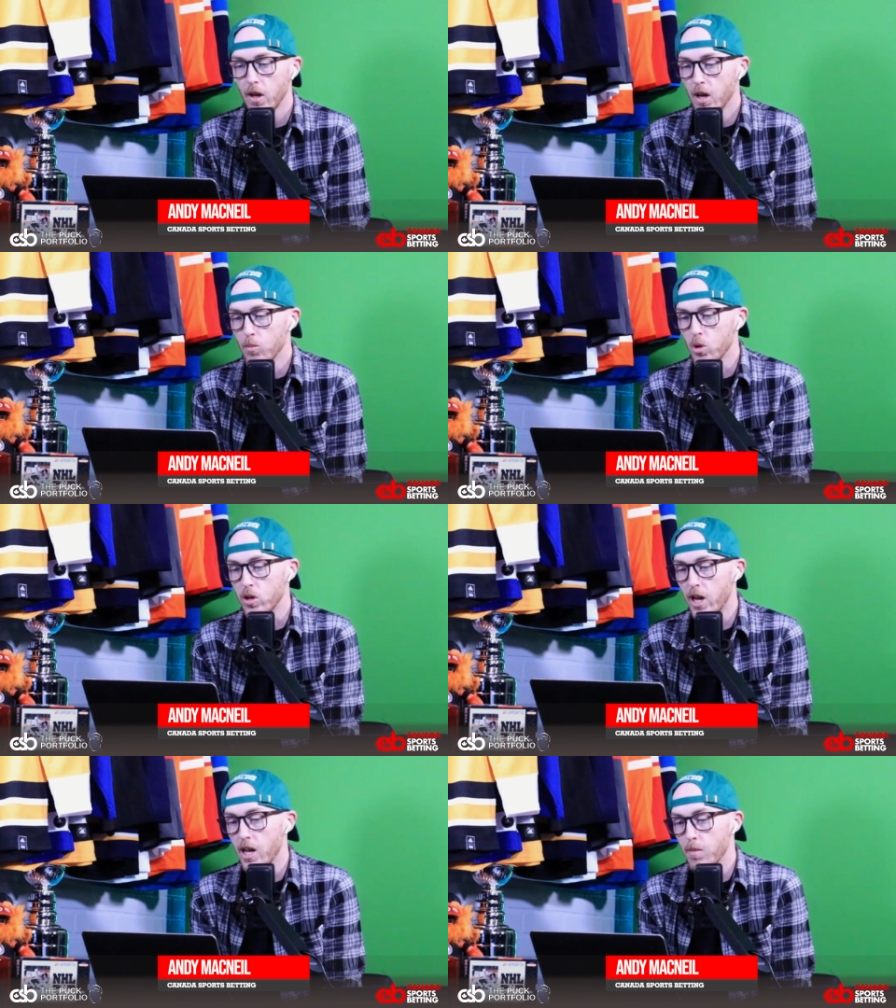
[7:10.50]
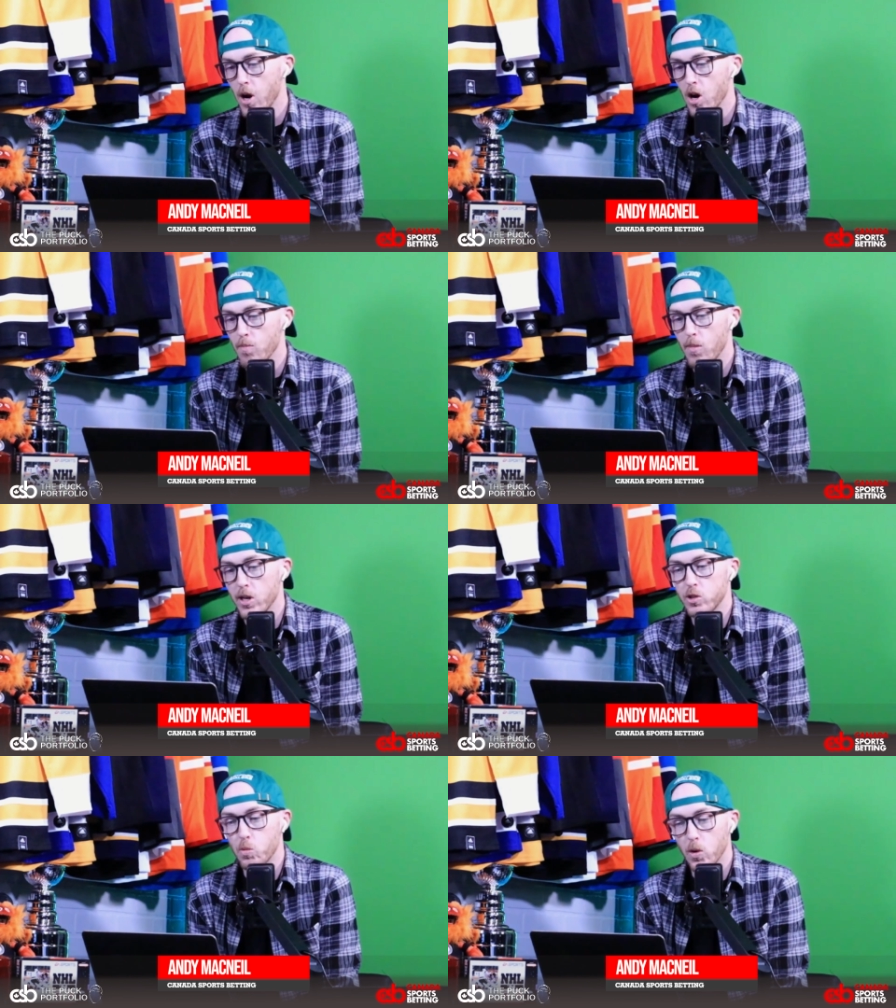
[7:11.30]
per game are
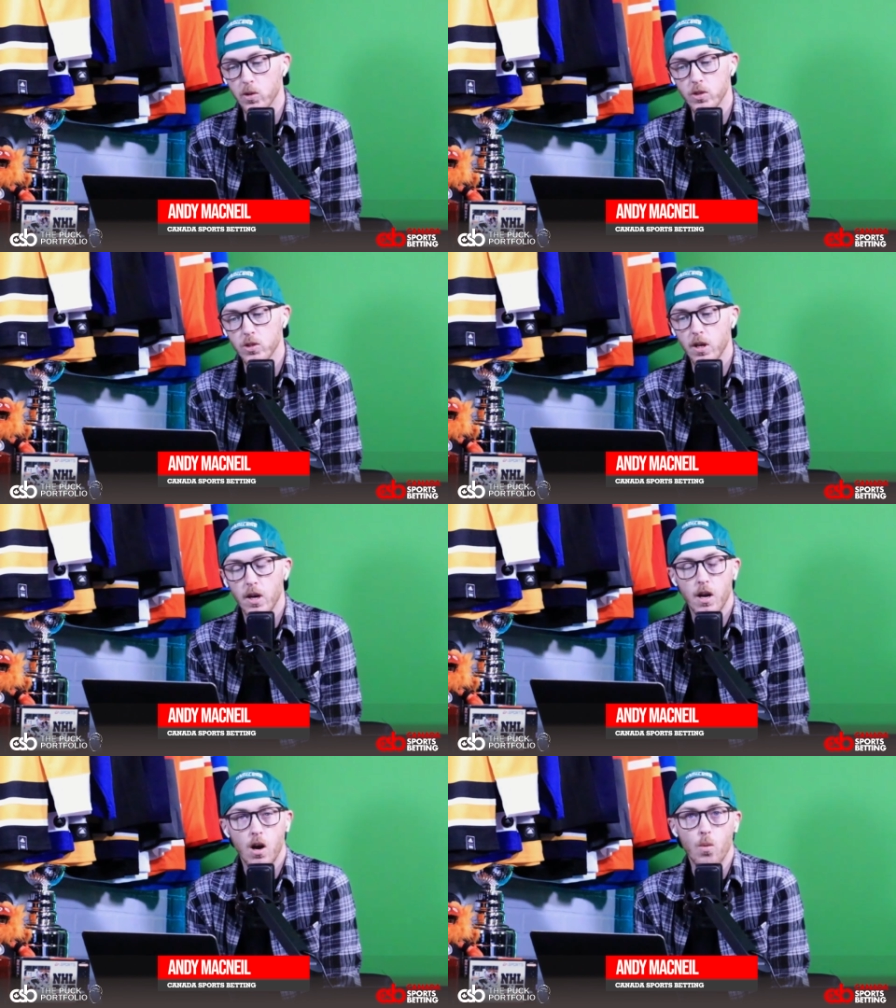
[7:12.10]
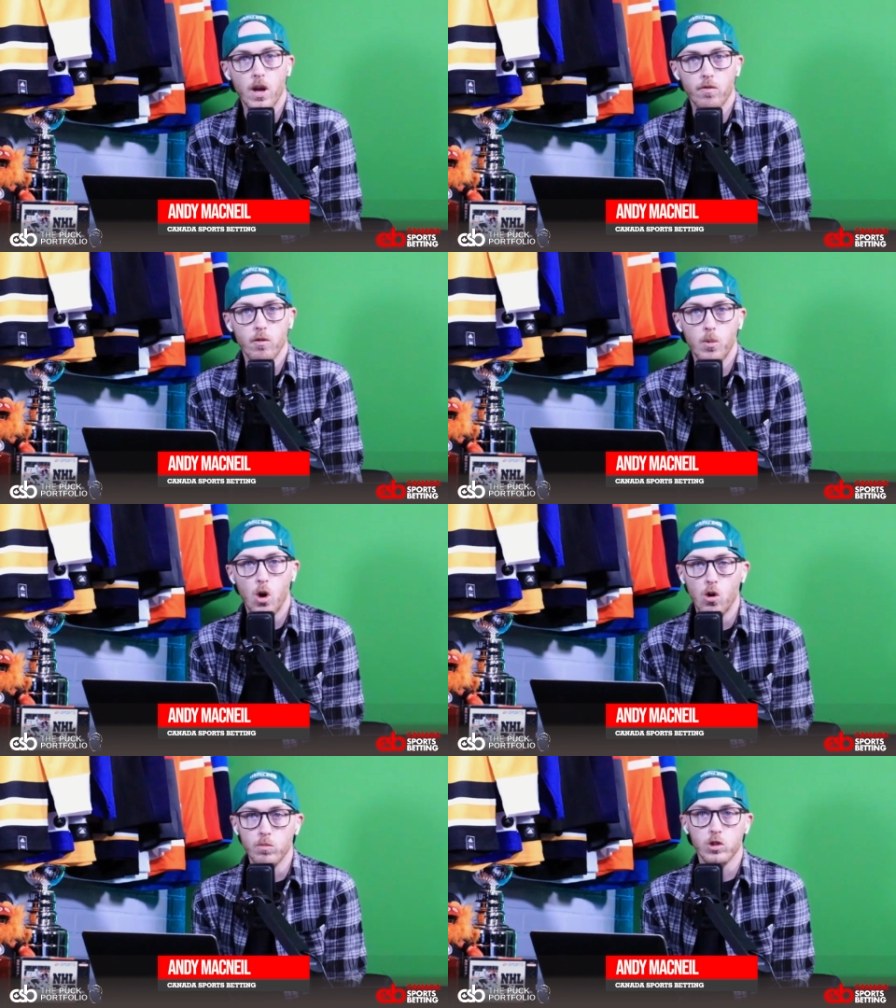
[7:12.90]
much worse away from home.